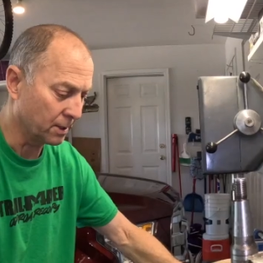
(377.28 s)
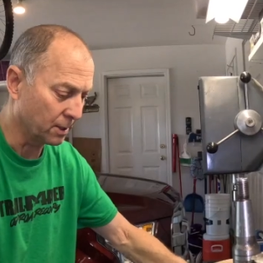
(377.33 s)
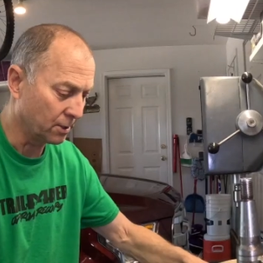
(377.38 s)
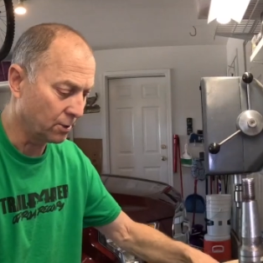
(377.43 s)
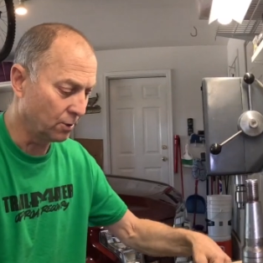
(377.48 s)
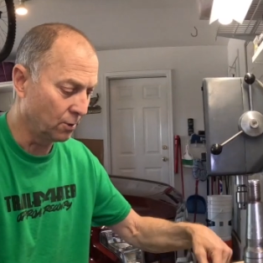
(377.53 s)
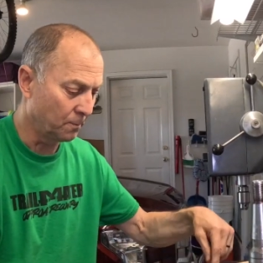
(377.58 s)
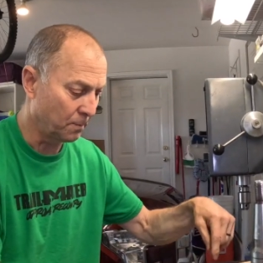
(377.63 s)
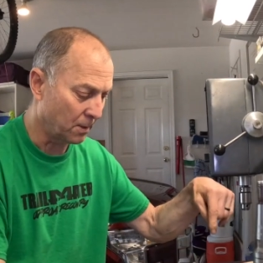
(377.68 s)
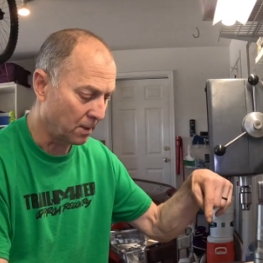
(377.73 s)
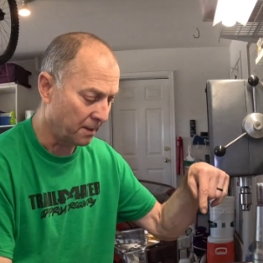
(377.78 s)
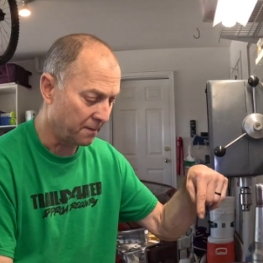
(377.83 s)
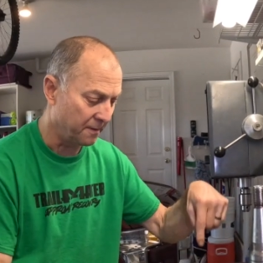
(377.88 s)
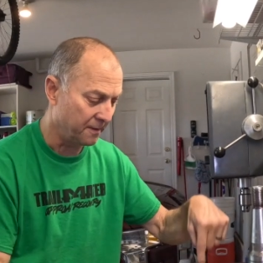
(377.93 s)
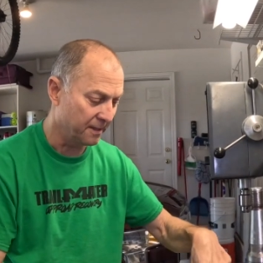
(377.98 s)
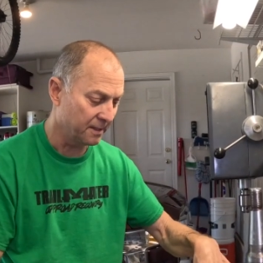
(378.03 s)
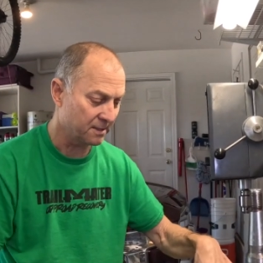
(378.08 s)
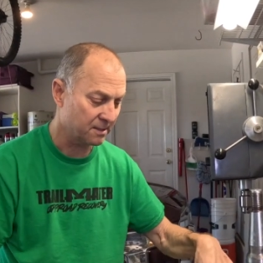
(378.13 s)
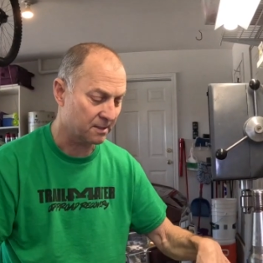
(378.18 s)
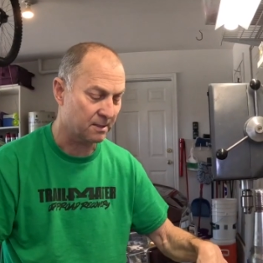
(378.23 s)
The goop on
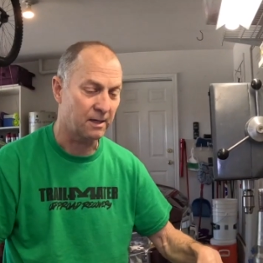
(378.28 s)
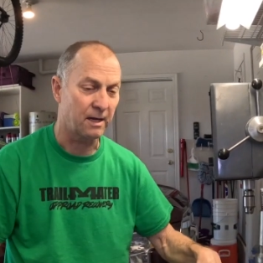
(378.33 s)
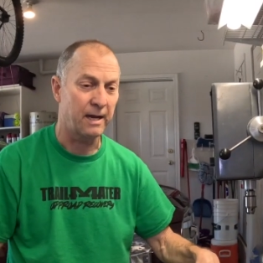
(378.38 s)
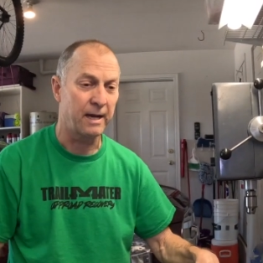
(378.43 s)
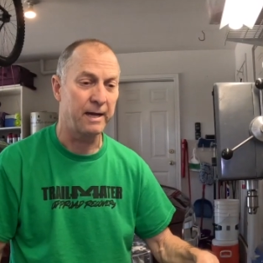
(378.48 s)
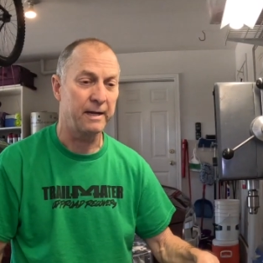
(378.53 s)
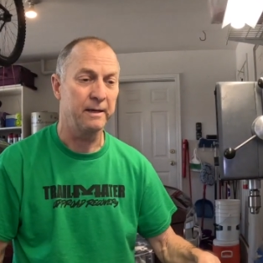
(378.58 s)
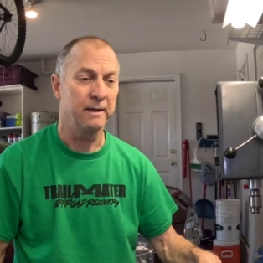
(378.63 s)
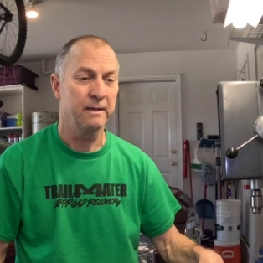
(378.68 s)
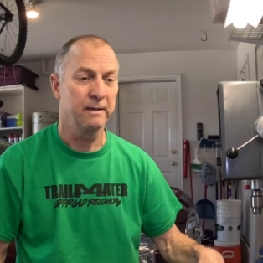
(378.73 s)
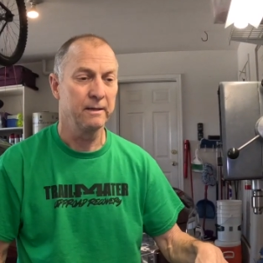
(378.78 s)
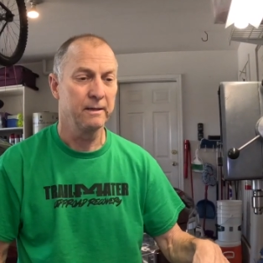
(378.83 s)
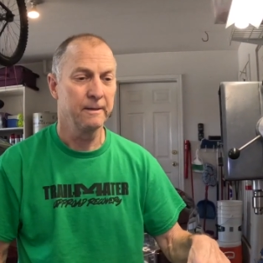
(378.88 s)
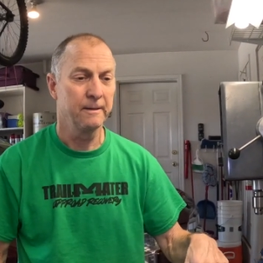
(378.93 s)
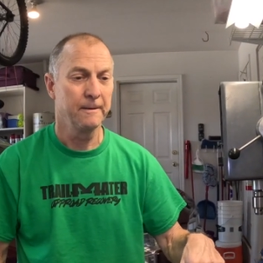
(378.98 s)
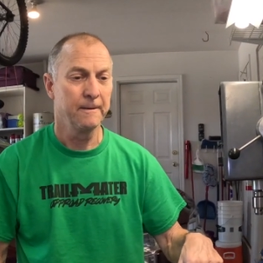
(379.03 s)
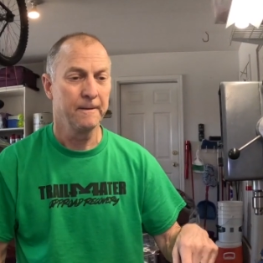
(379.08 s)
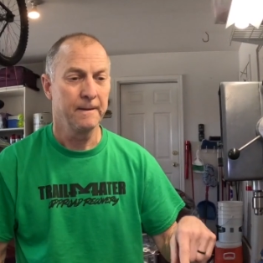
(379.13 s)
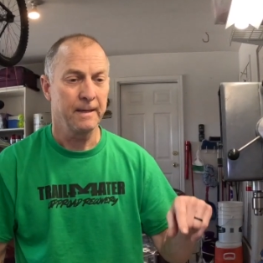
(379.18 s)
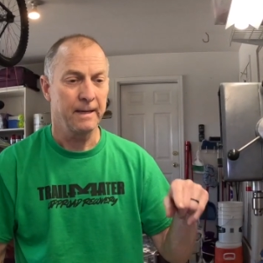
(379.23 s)
this side
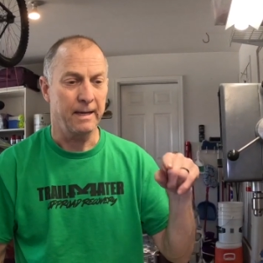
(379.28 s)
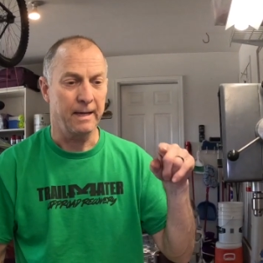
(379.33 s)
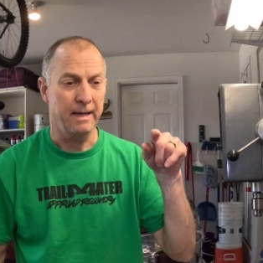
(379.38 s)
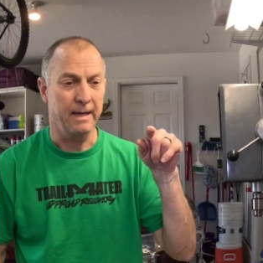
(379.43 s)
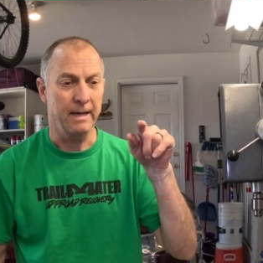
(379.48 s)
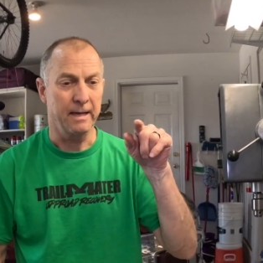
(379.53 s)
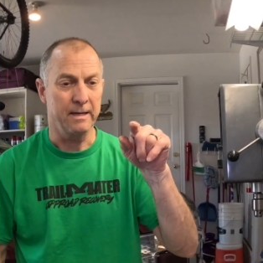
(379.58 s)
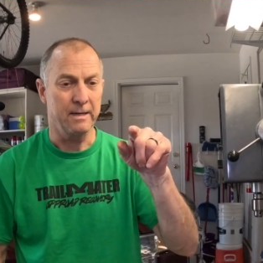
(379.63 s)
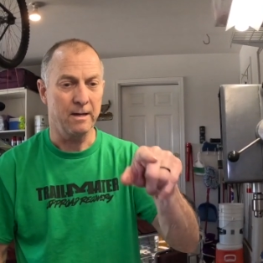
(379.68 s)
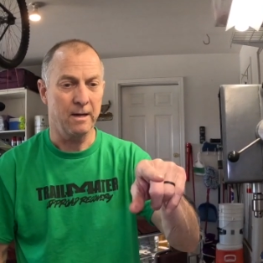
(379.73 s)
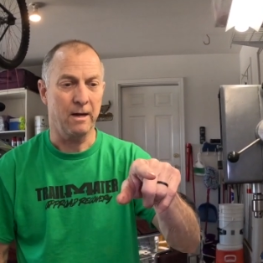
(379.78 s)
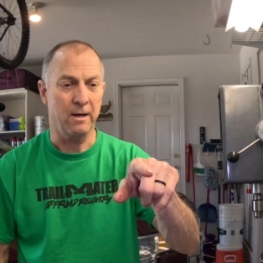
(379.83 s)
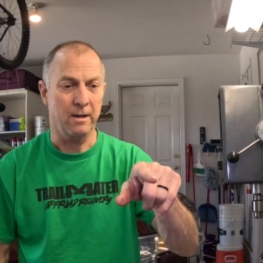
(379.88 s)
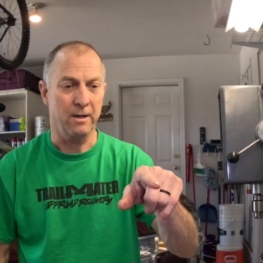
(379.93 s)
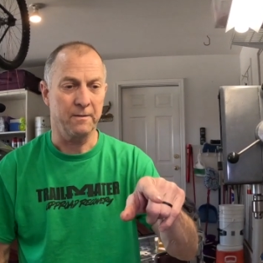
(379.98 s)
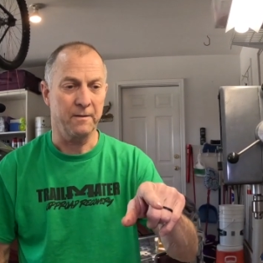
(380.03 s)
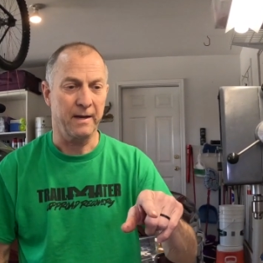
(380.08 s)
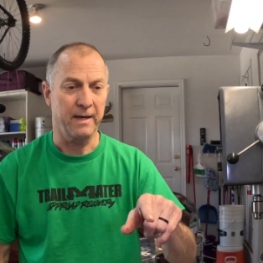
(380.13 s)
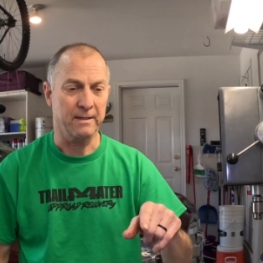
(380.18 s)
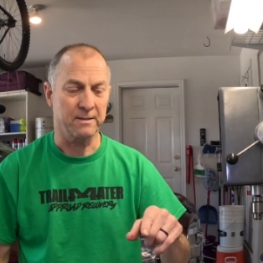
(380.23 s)
and not
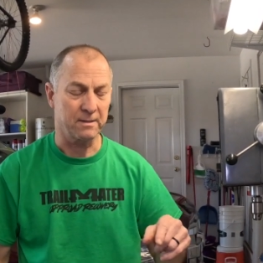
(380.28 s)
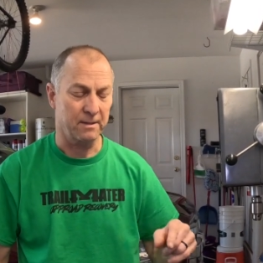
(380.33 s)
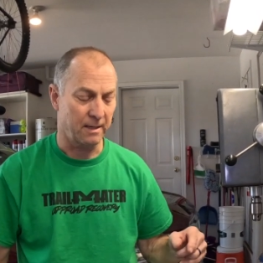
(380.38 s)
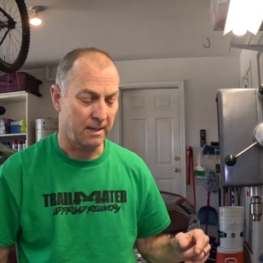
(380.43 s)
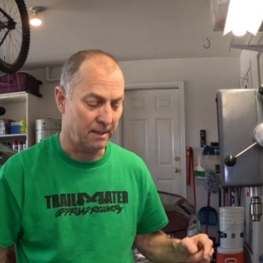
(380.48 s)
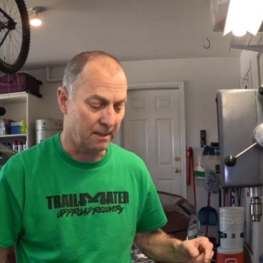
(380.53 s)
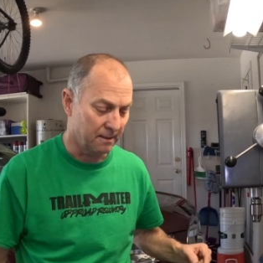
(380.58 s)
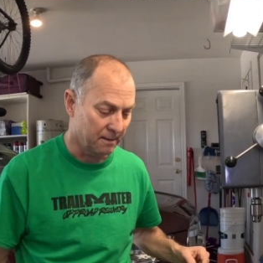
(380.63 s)
on that side.